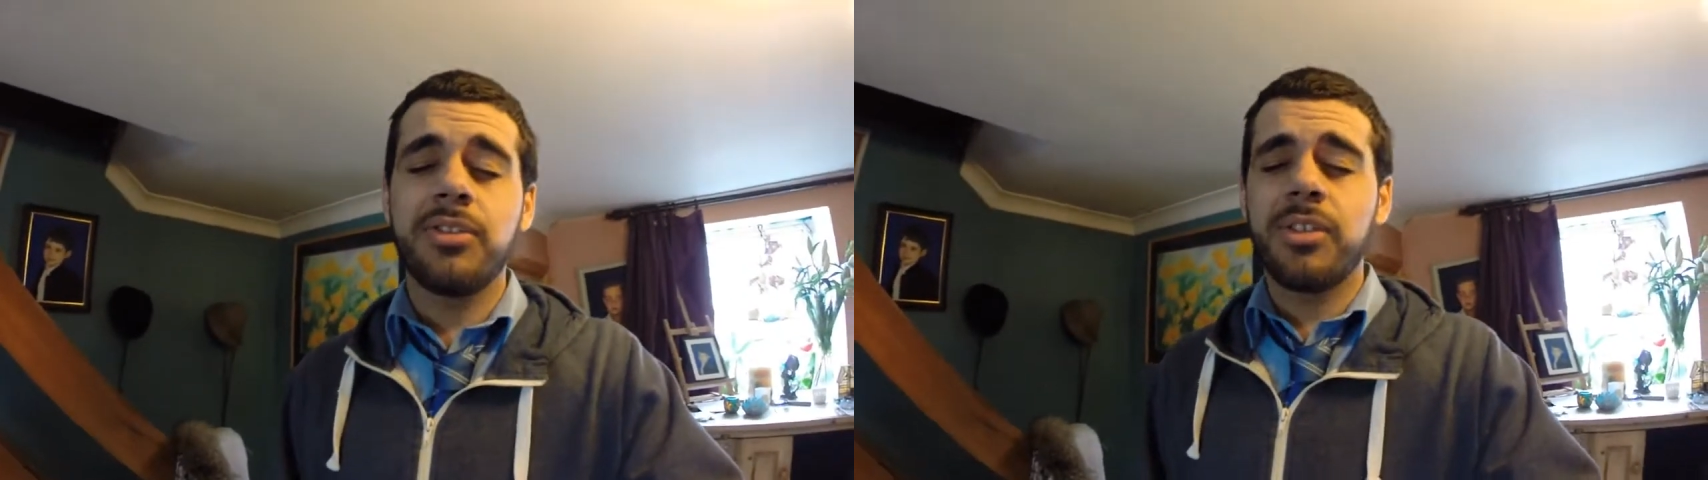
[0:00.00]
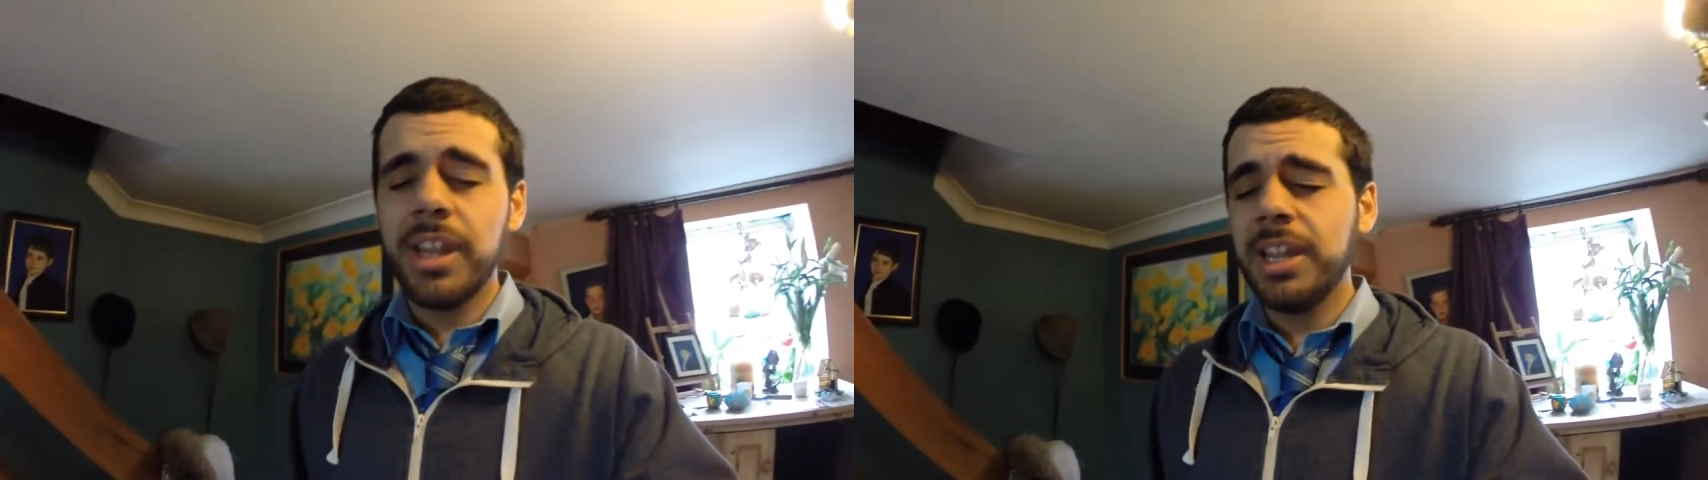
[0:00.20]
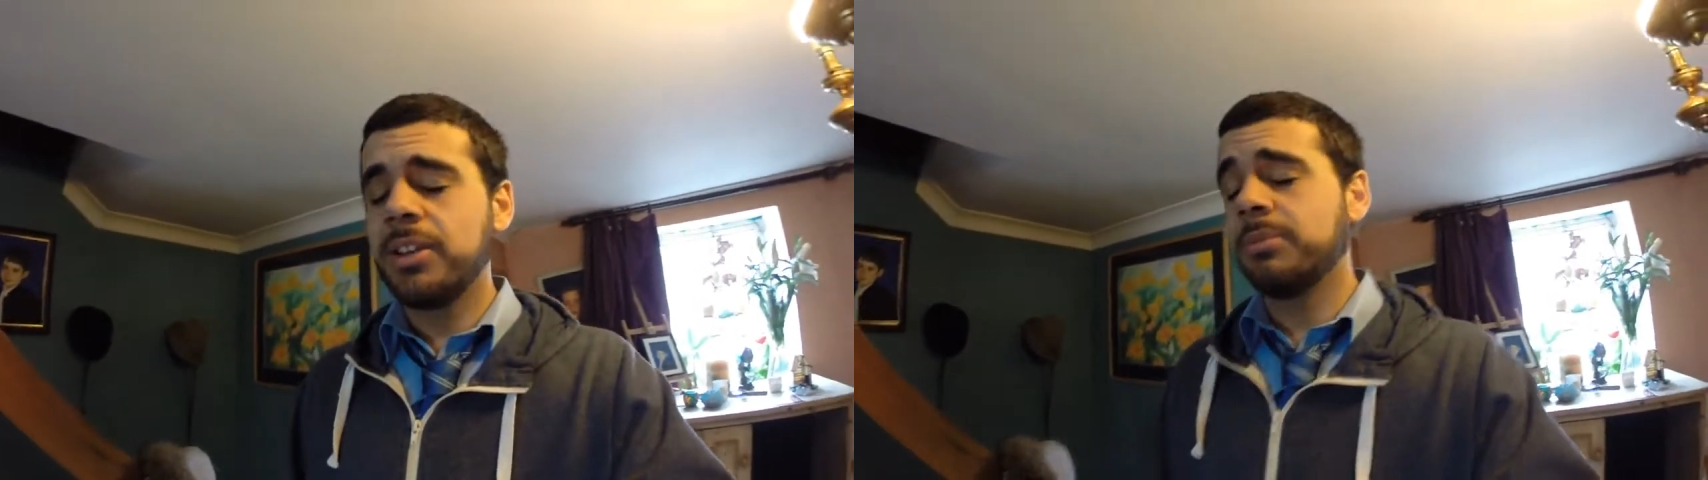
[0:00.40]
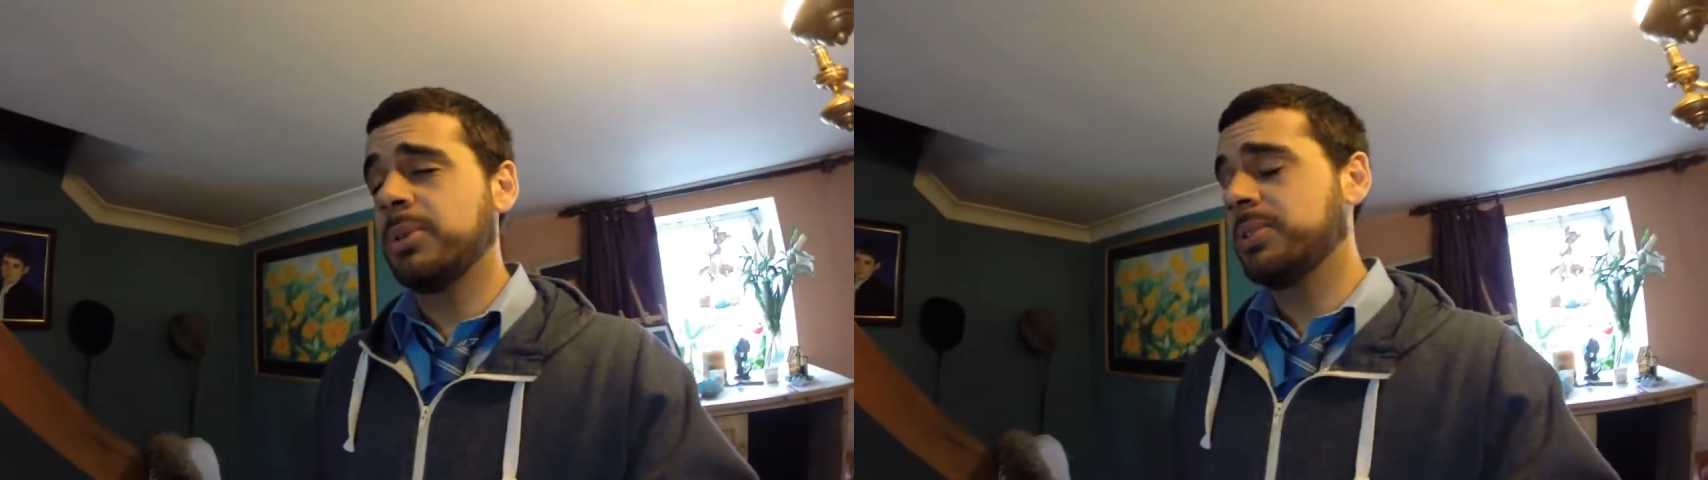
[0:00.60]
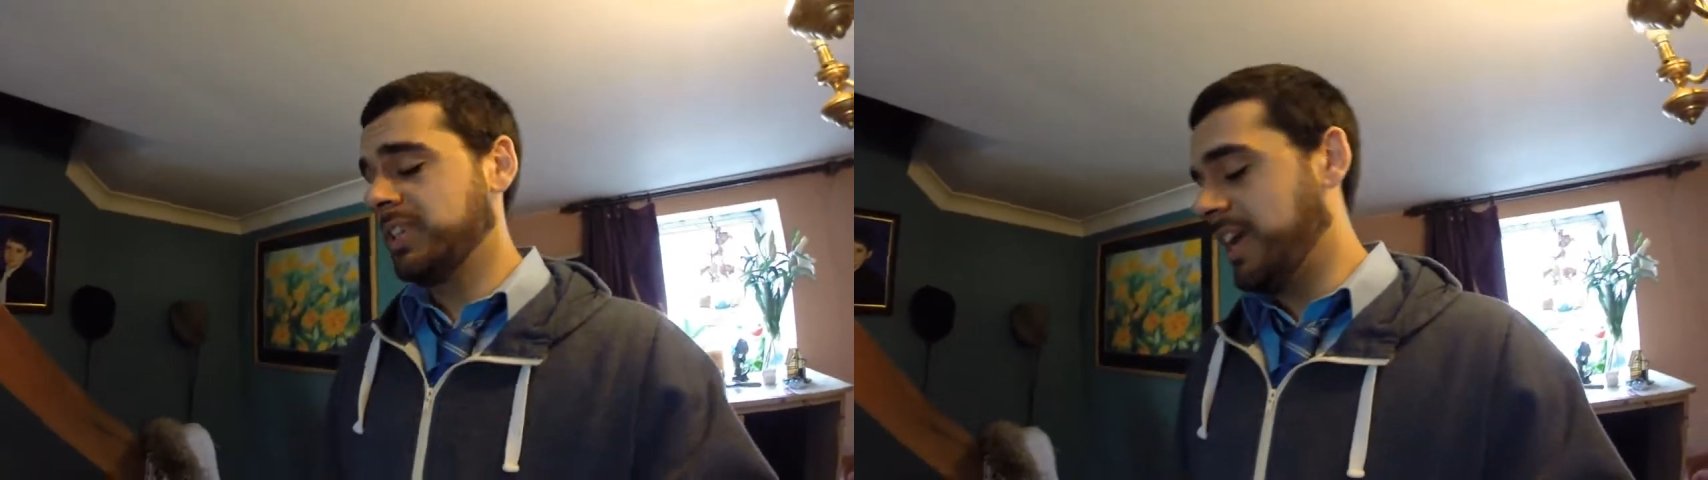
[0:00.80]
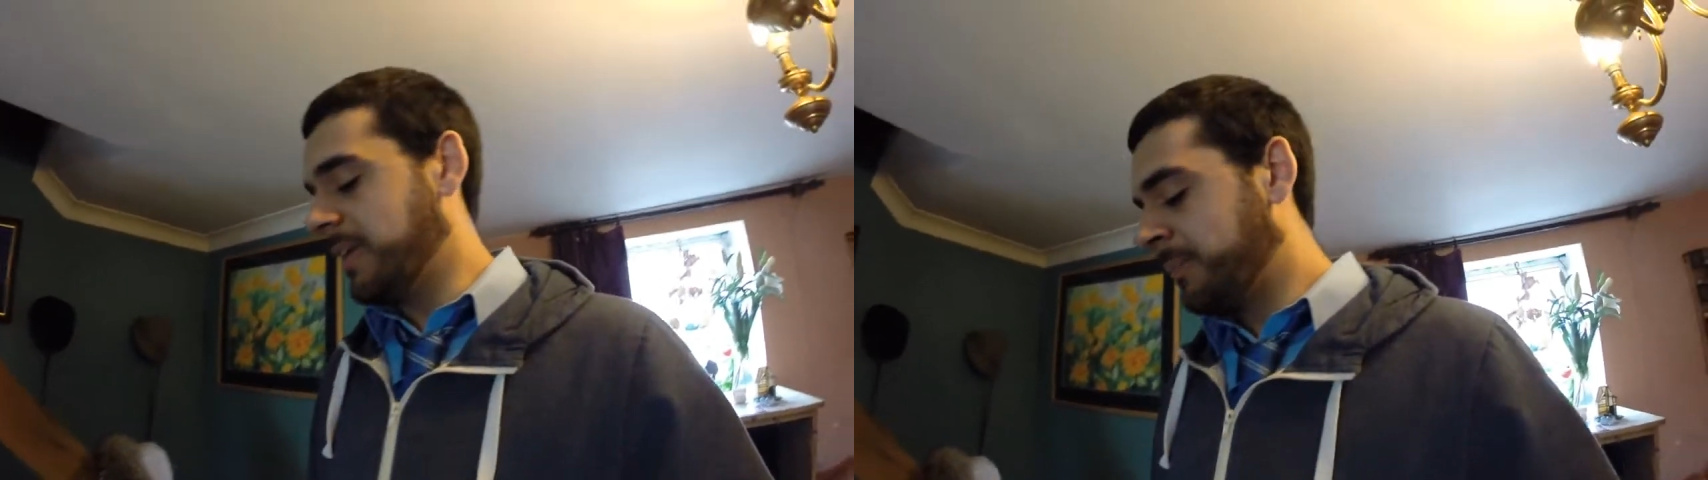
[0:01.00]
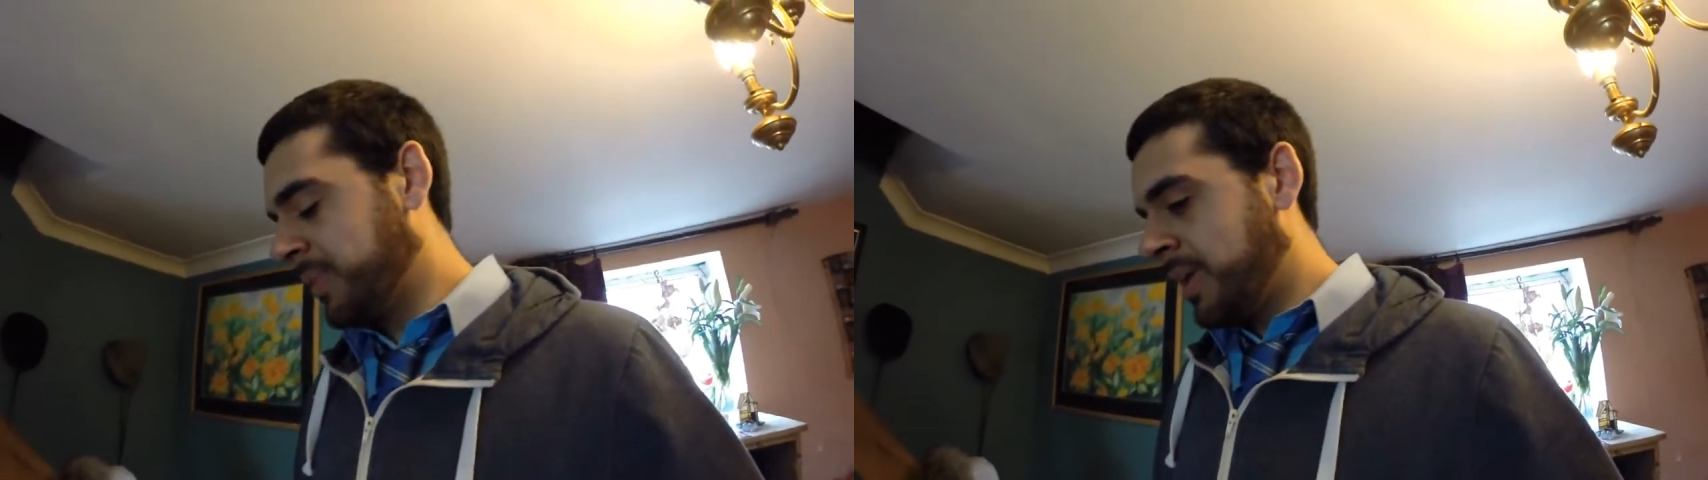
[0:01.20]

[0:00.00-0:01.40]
really good mood today.